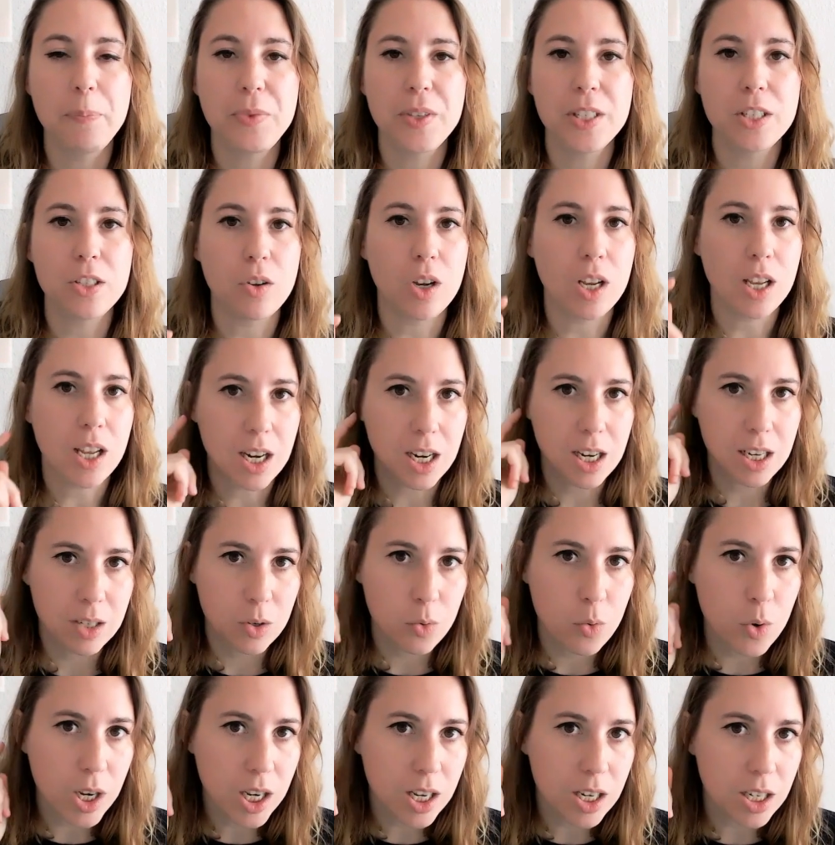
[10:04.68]
So I can
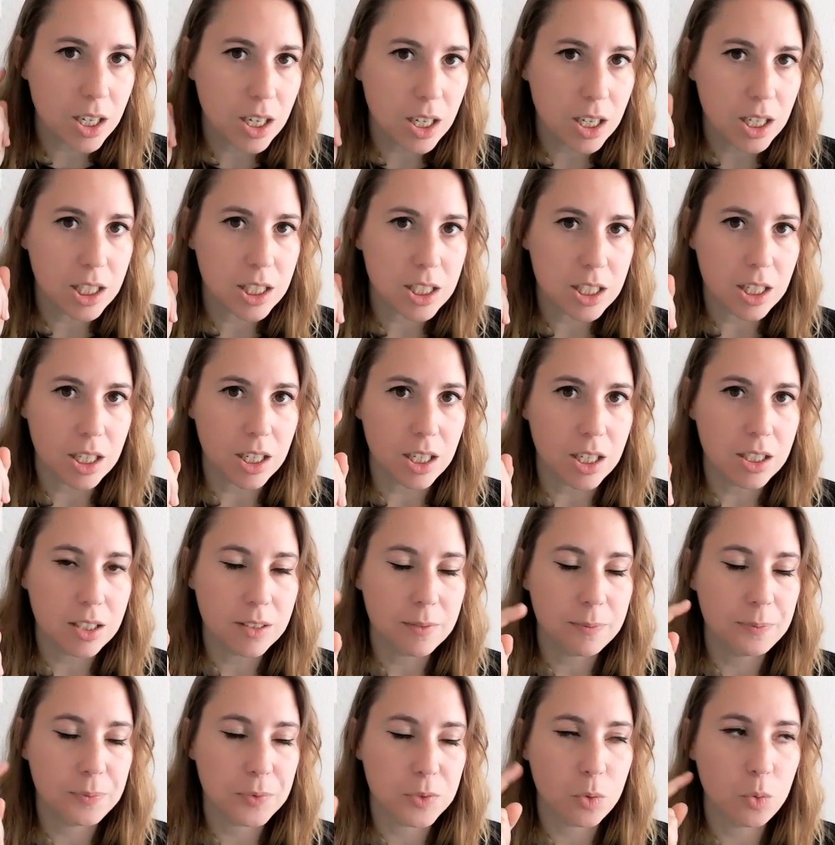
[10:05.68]
quickly
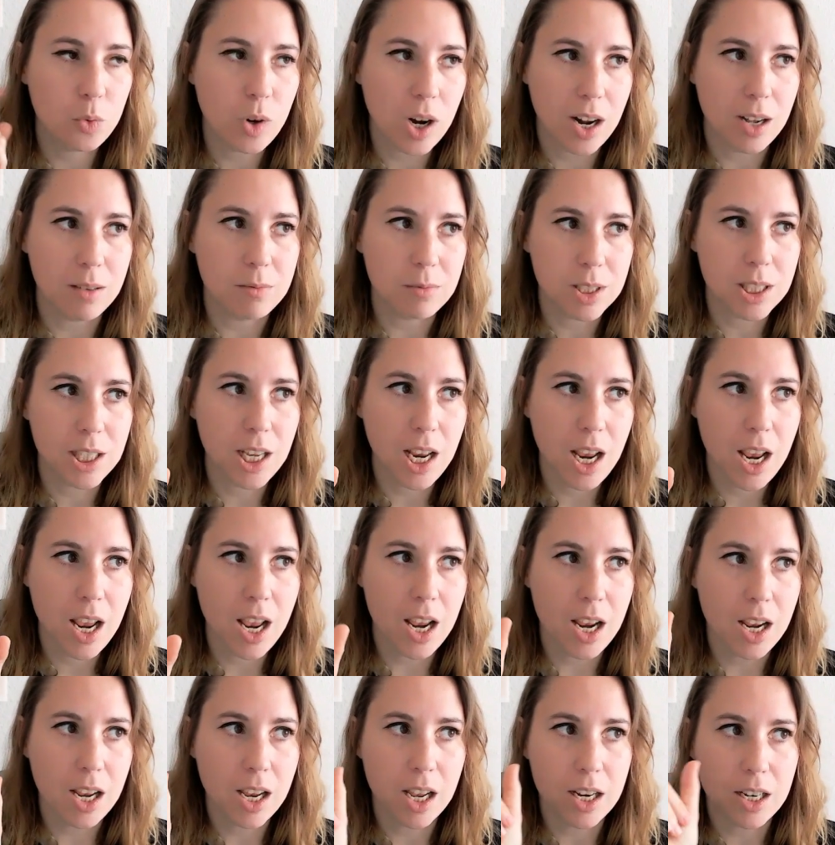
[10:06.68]
listen what I'm
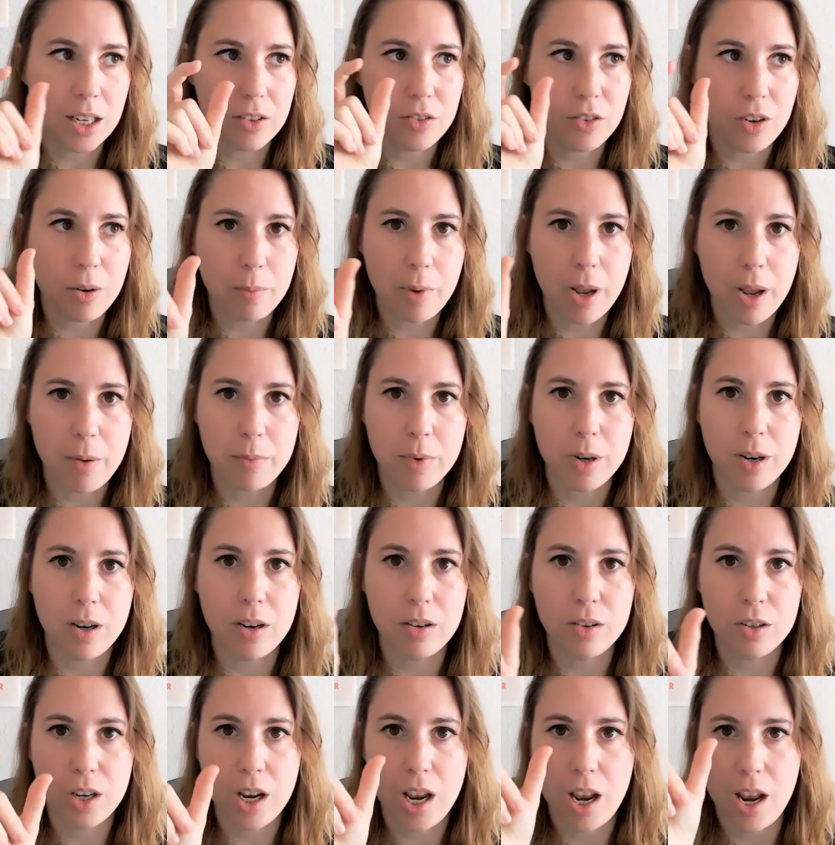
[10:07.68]
saying and remember,
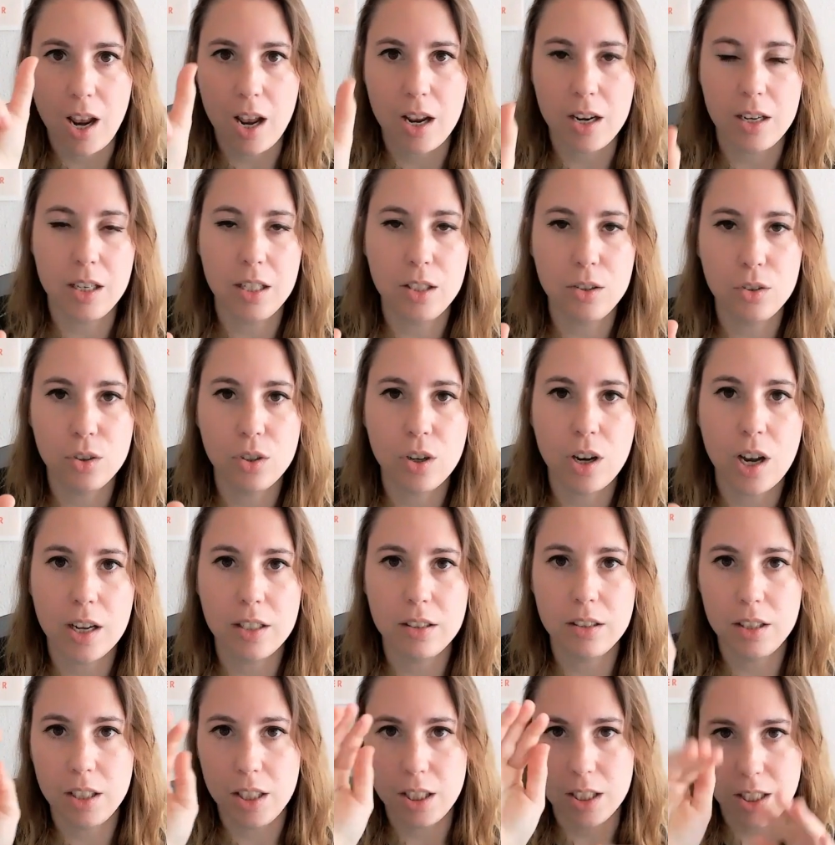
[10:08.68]
okay, I need to
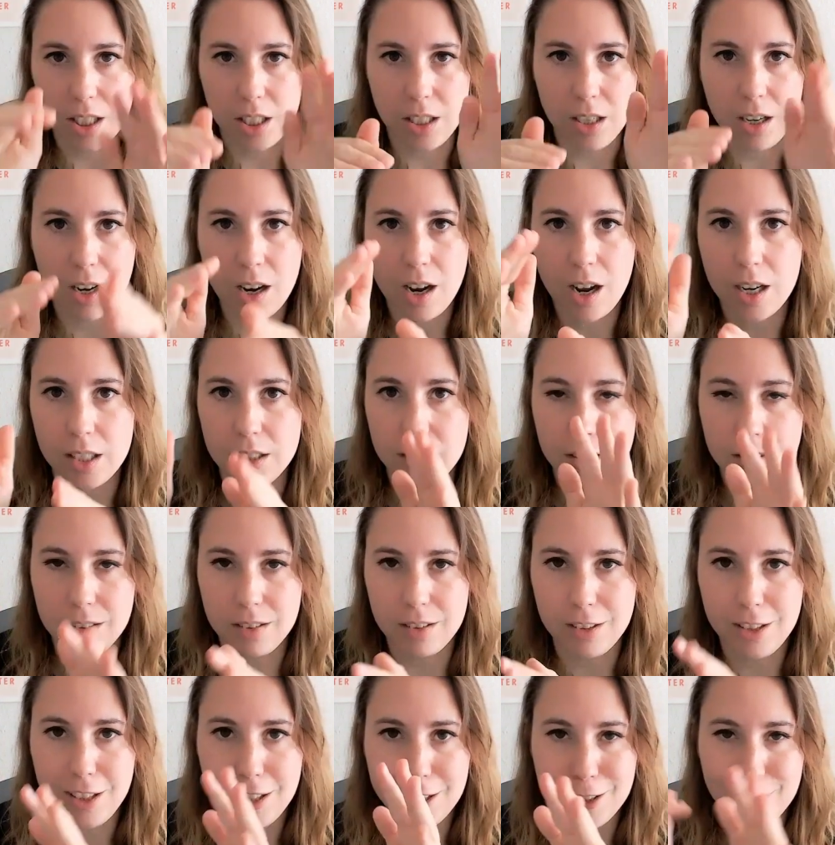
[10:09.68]
cut this and cut
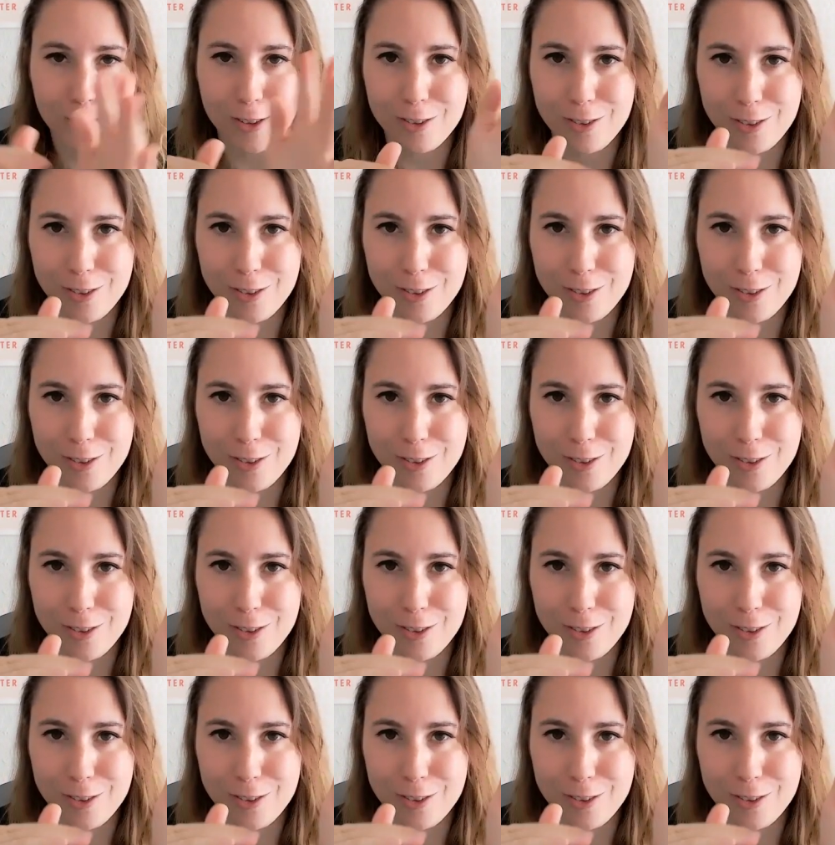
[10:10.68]
and this,